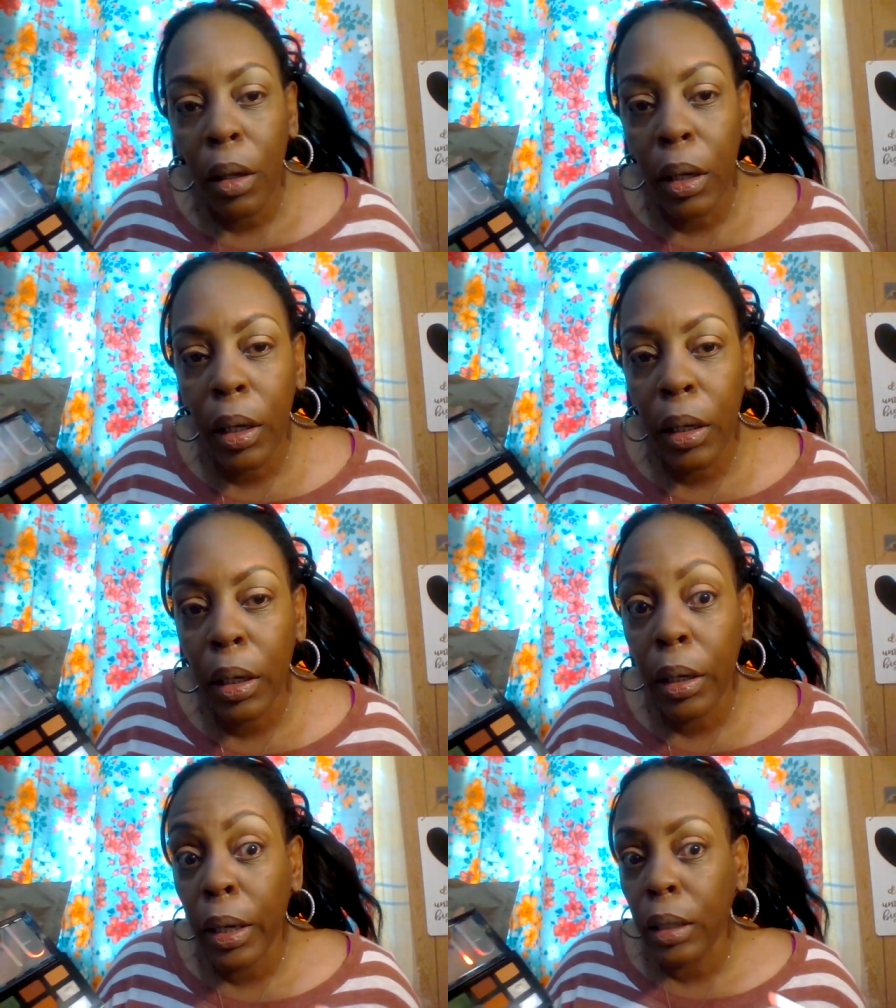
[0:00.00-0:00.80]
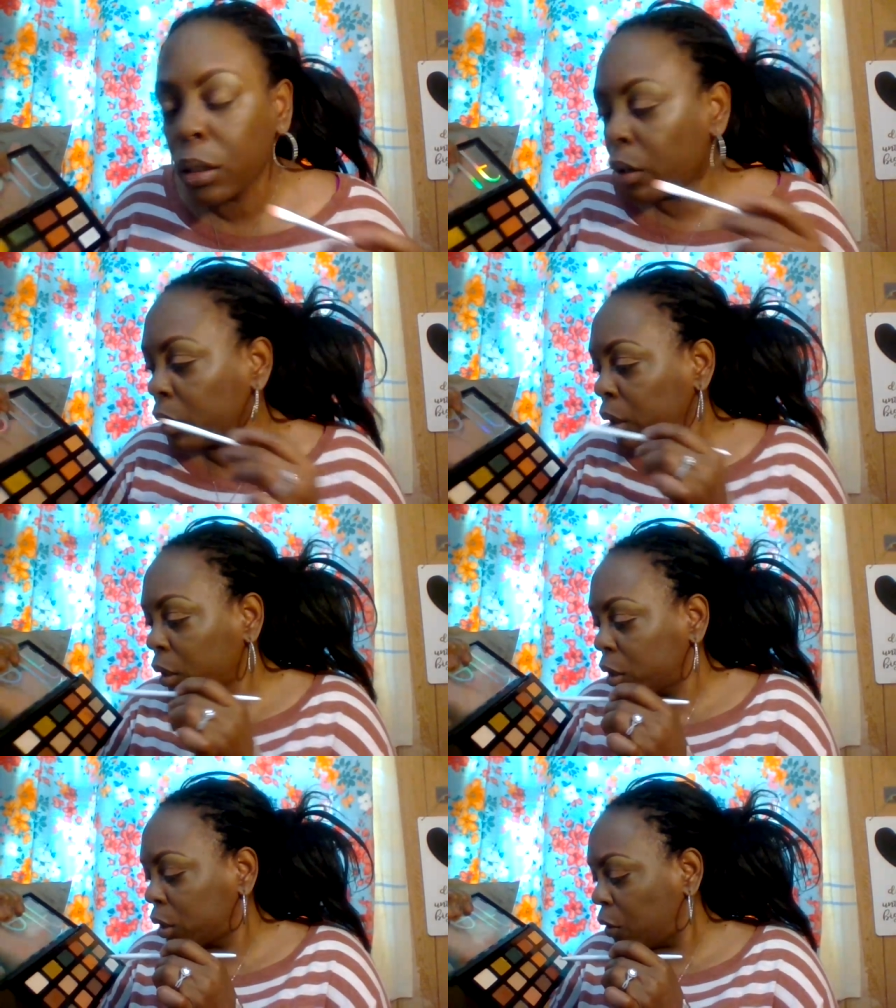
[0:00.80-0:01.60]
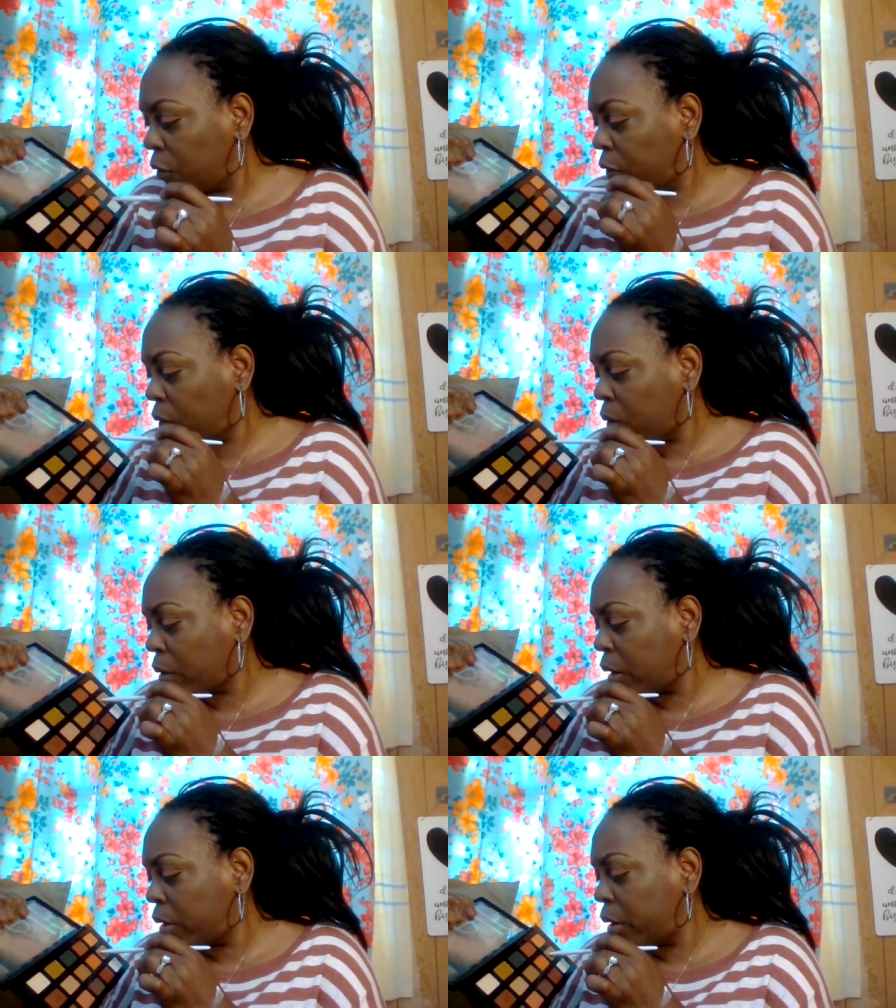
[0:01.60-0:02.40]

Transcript: and then that's how it looks so far